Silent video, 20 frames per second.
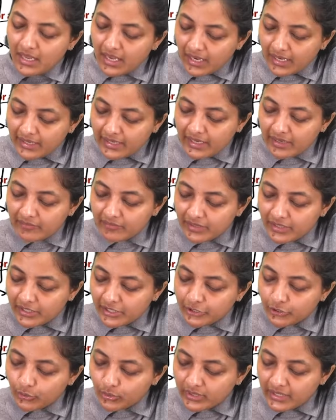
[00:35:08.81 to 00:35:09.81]
Again, we
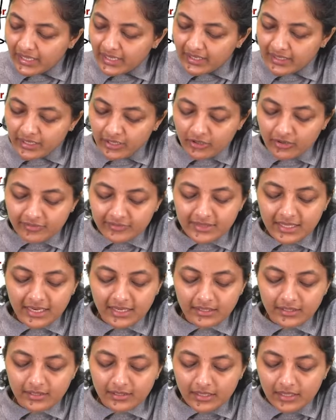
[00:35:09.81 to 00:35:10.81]
need to take care of
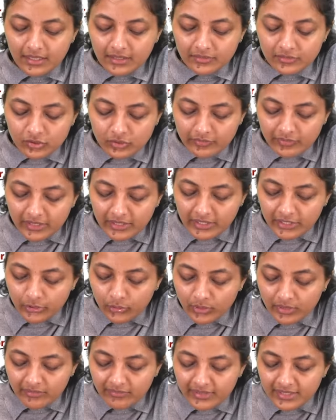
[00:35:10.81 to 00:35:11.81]
that. So we need
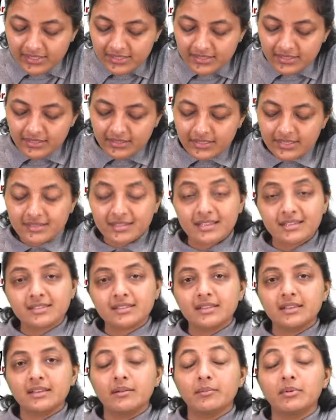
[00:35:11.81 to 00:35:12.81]
to invest in the
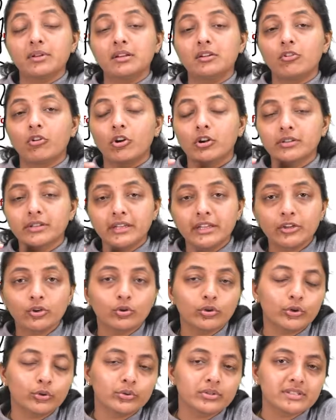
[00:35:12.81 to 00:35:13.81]
sustainable or the
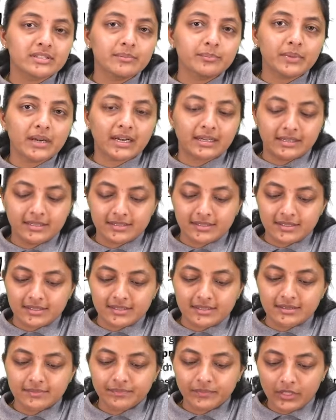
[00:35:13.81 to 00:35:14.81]
eco-tourism
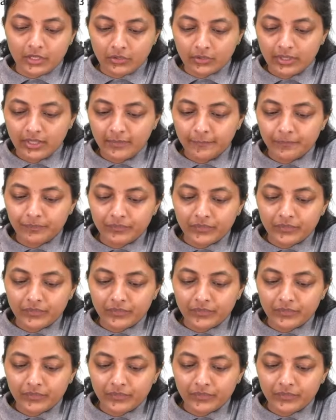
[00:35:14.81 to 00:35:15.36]
practices. Okay.